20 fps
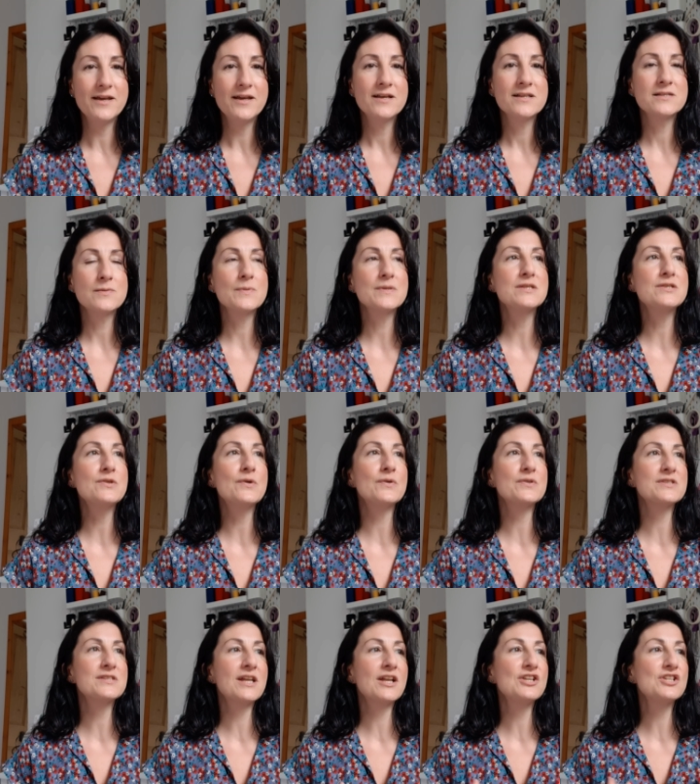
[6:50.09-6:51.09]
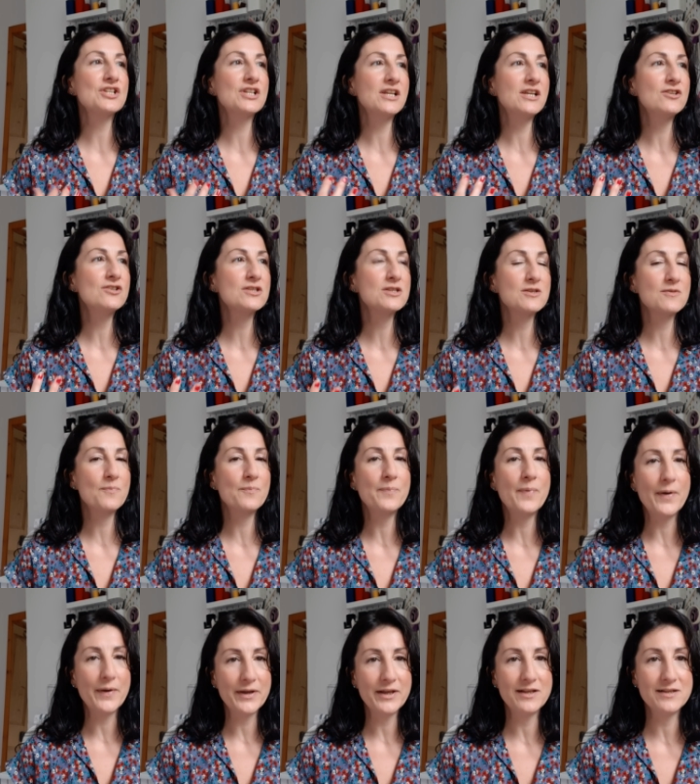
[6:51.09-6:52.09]
So it's not essentially just
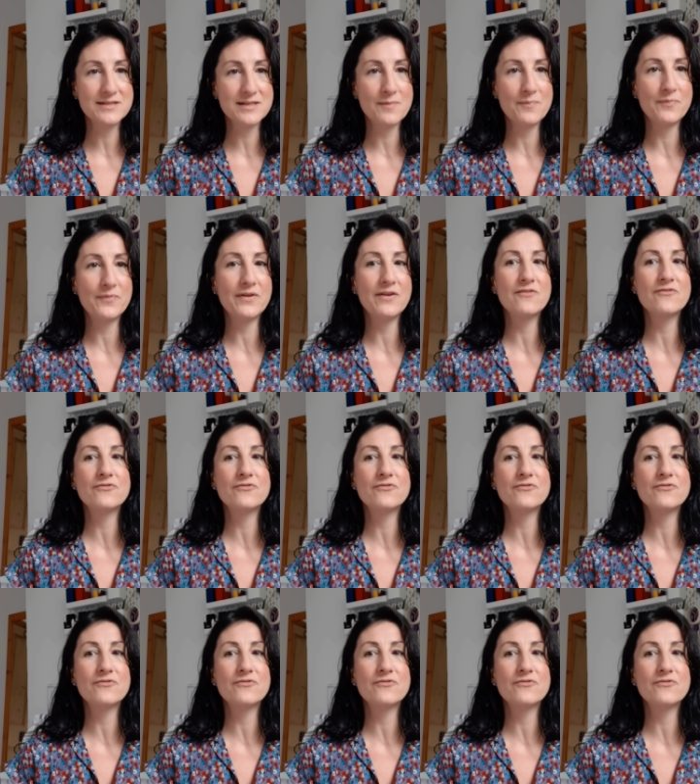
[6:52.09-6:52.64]
buying something